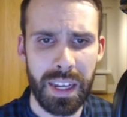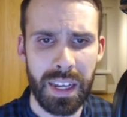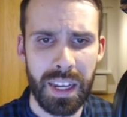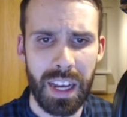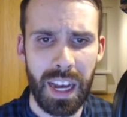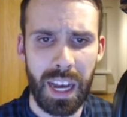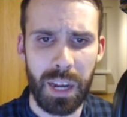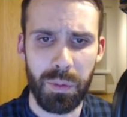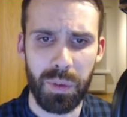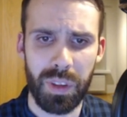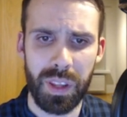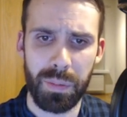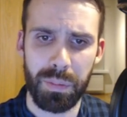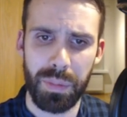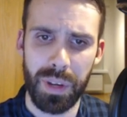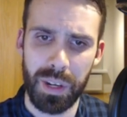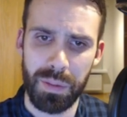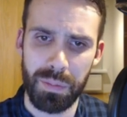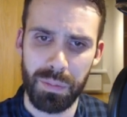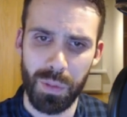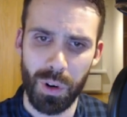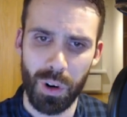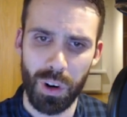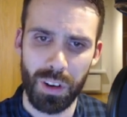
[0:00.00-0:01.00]
and with a
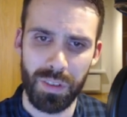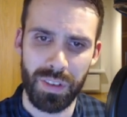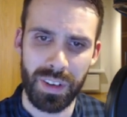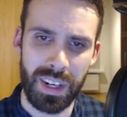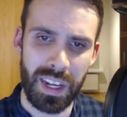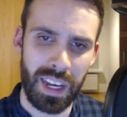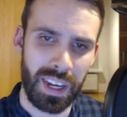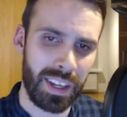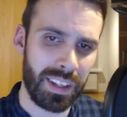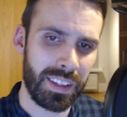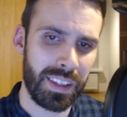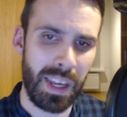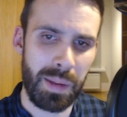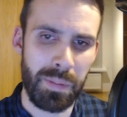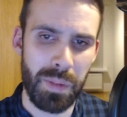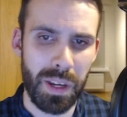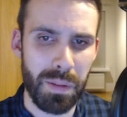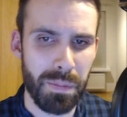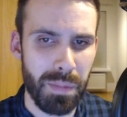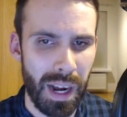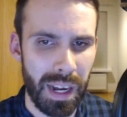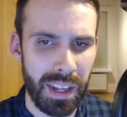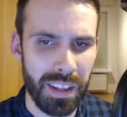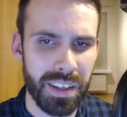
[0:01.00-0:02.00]
bit more of an academic
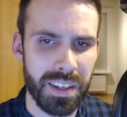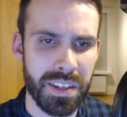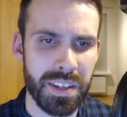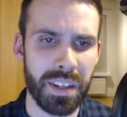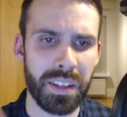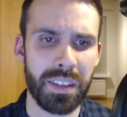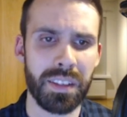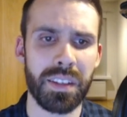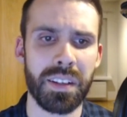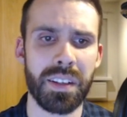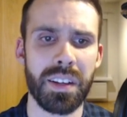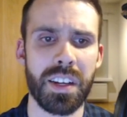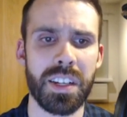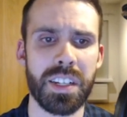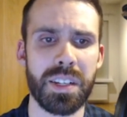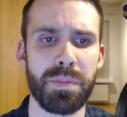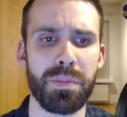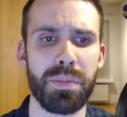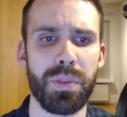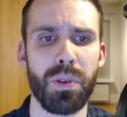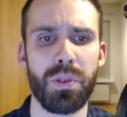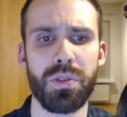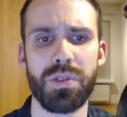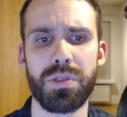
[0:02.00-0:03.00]
mindset as
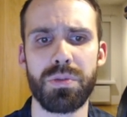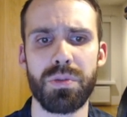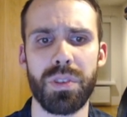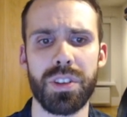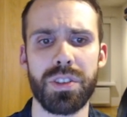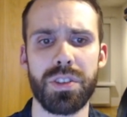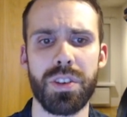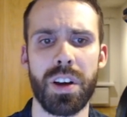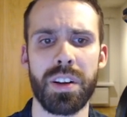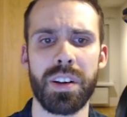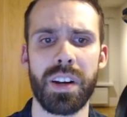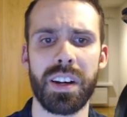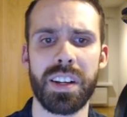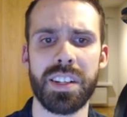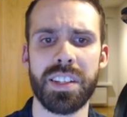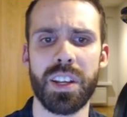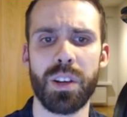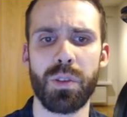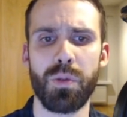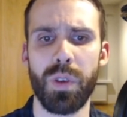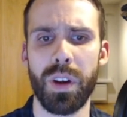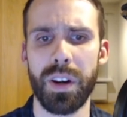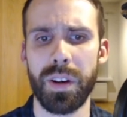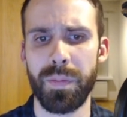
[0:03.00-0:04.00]
opposed to a
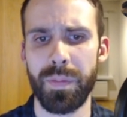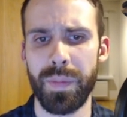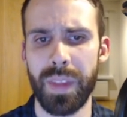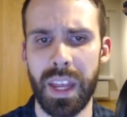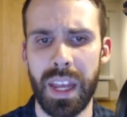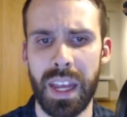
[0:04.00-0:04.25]
journalistic one.